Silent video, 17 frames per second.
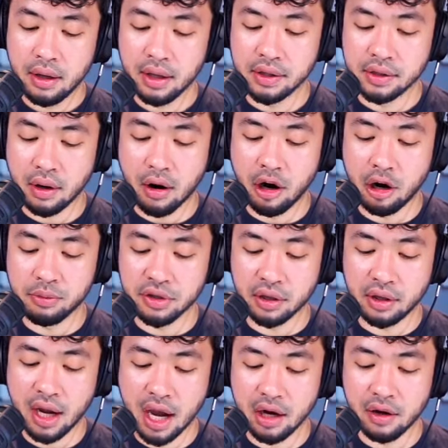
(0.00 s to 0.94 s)
his
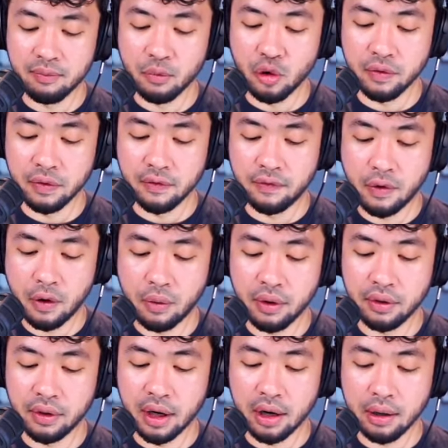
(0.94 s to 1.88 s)
arms are kind of moving
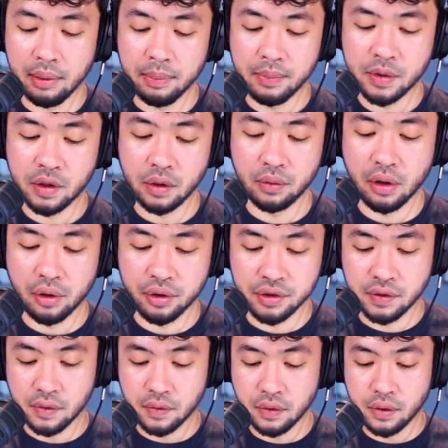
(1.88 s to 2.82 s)
forward there. So
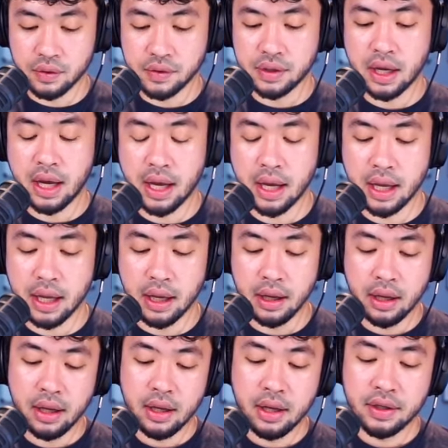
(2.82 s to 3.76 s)

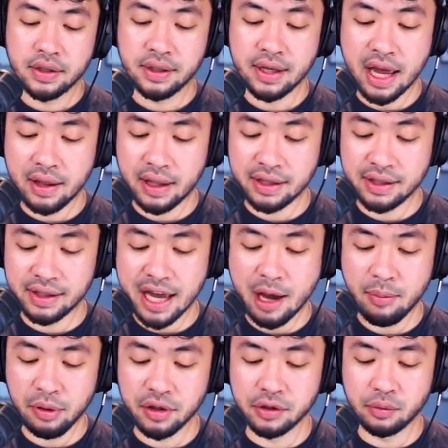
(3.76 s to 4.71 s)
that
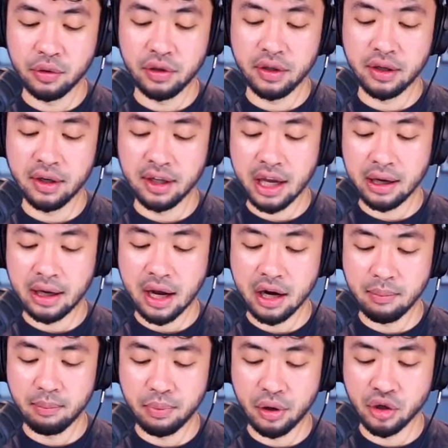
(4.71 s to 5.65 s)
scapula is really going to get
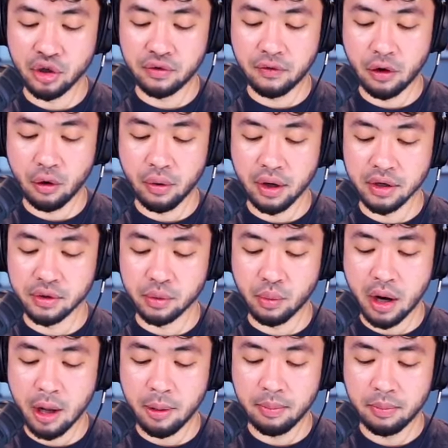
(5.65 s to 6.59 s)
kind of pushed forward as
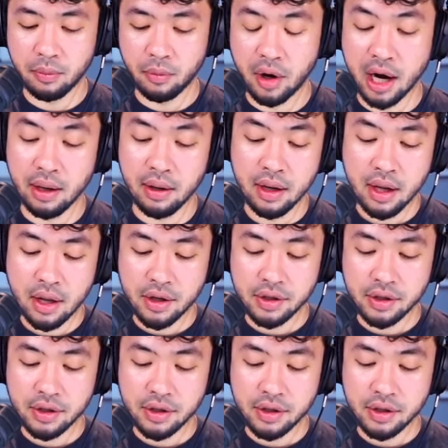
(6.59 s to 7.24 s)
well, right?